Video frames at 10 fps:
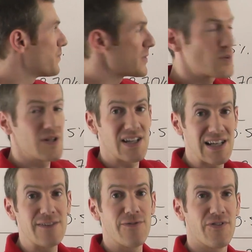between the
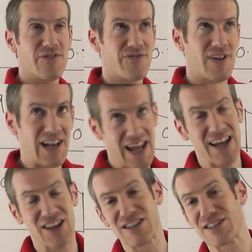leaf
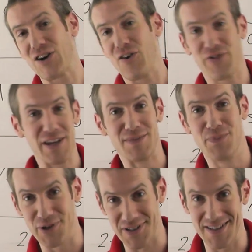lengths of these
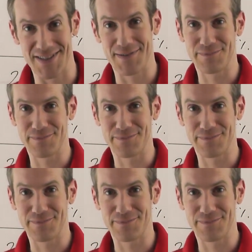bushes.